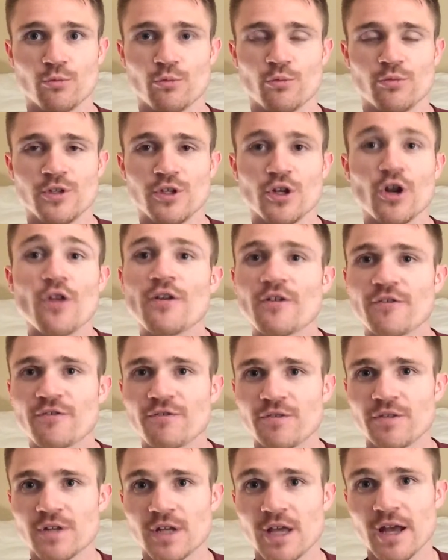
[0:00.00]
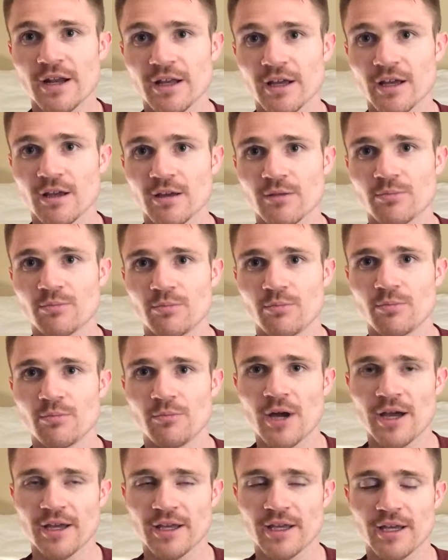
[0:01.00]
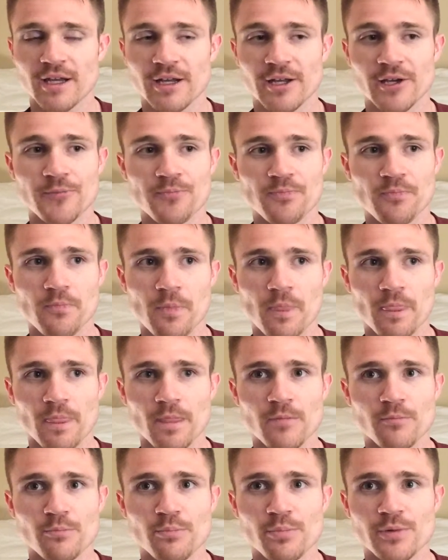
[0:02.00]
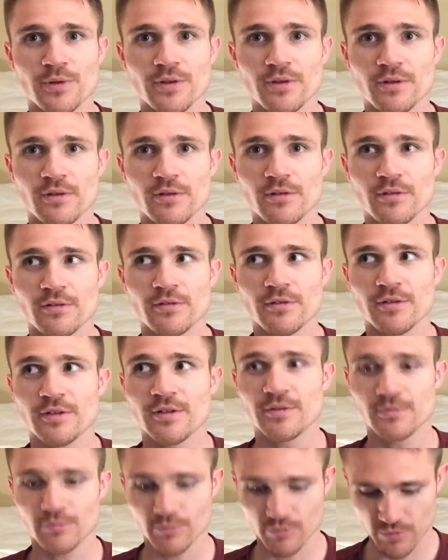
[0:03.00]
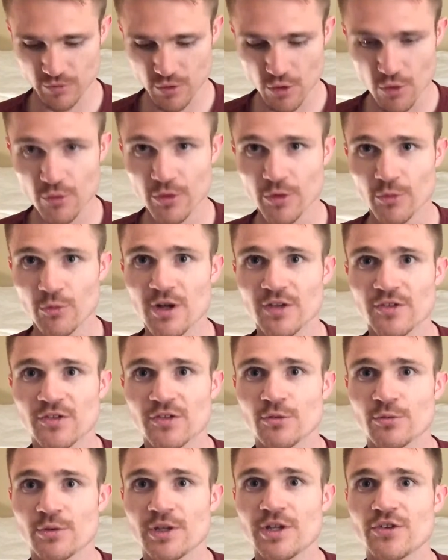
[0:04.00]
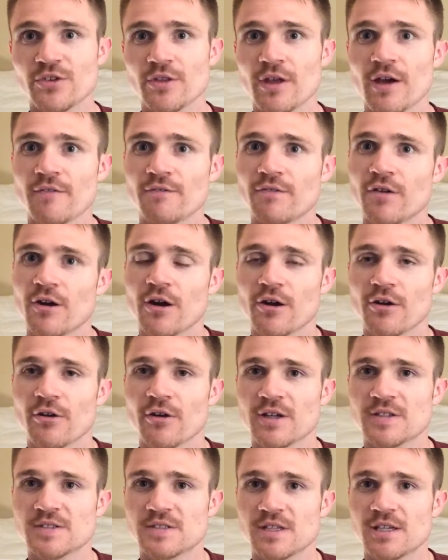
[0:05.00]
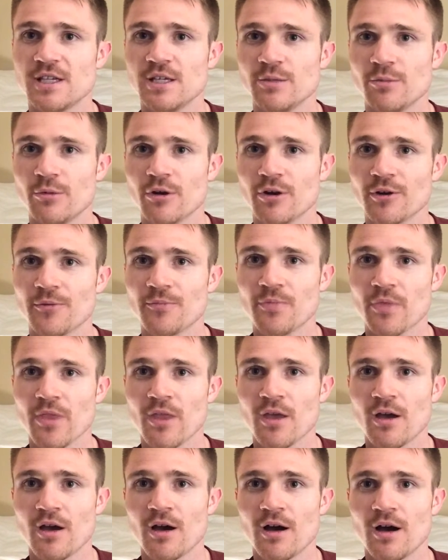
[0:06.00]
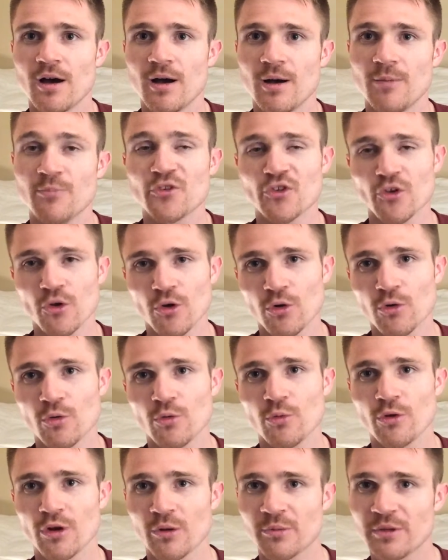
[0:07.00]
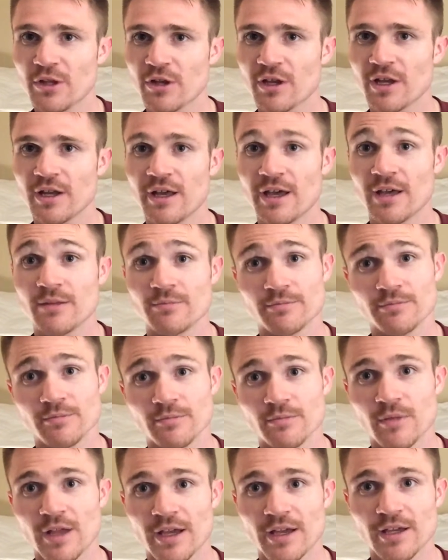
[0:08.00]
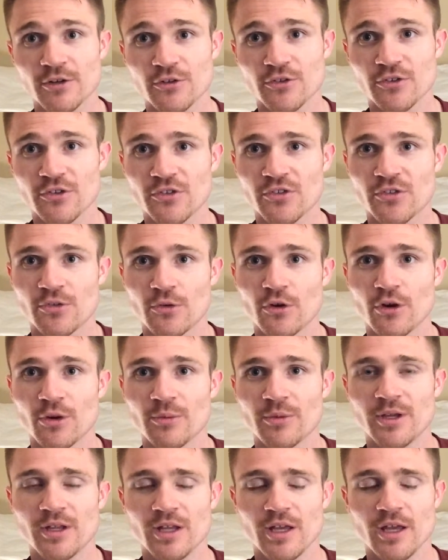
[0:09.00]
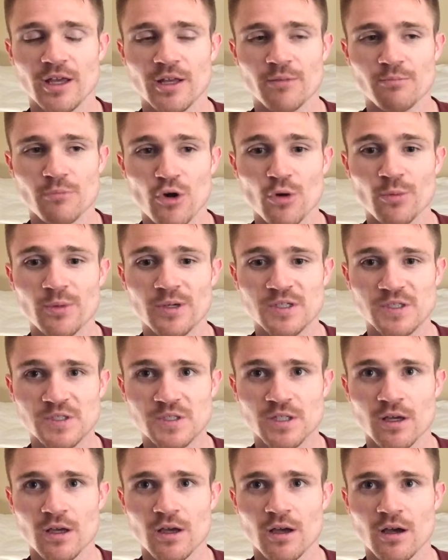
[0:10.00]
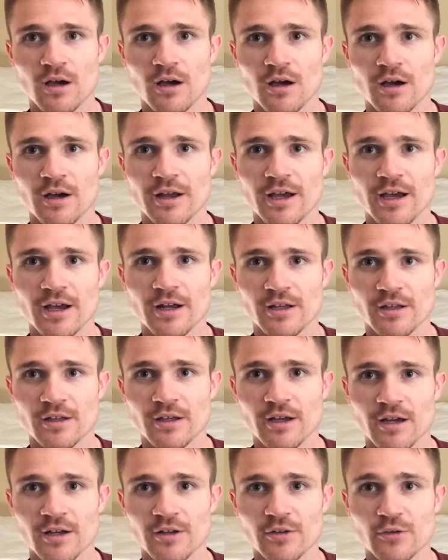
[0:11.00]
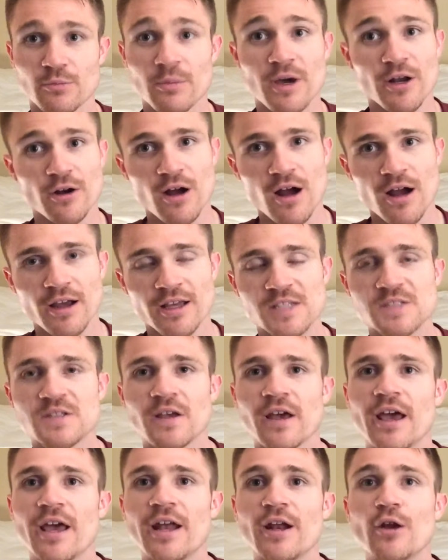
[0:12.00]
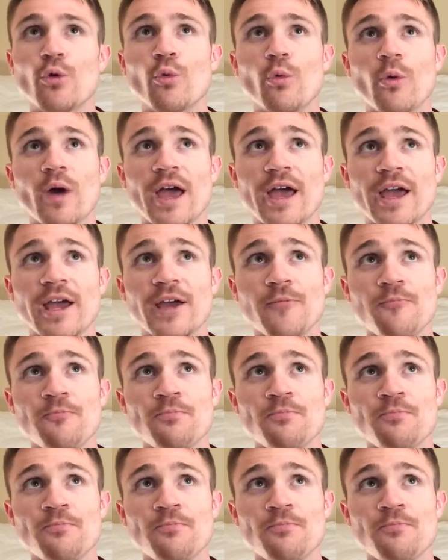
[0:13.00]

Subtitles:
You know, they're phonetic. I get it, but no one wants to reach that far across the keyboard. So we're going to be looking at like Heroes of the Storm and MOBAs on how to do better hotkeys in a way